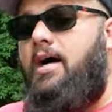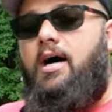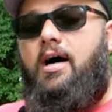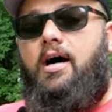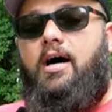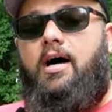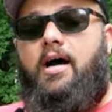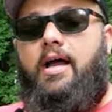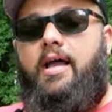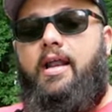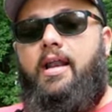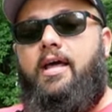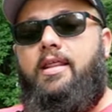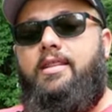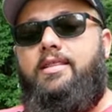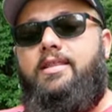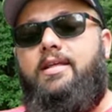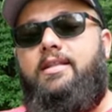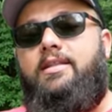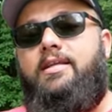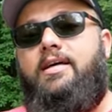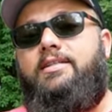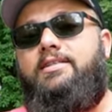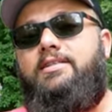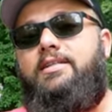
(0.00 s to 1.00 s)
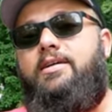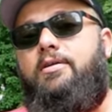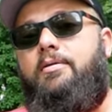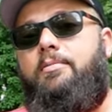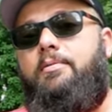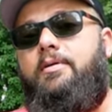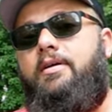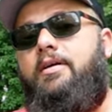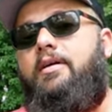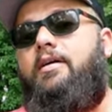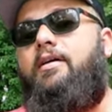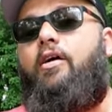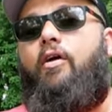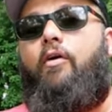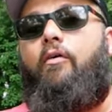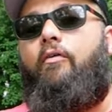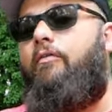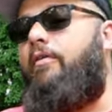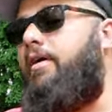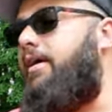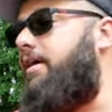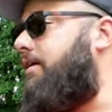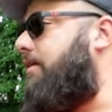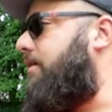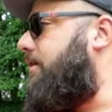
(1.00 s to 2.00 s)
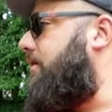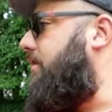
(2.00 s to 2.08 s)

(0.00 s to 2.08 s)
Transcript: Uh, and I think that's going to be a great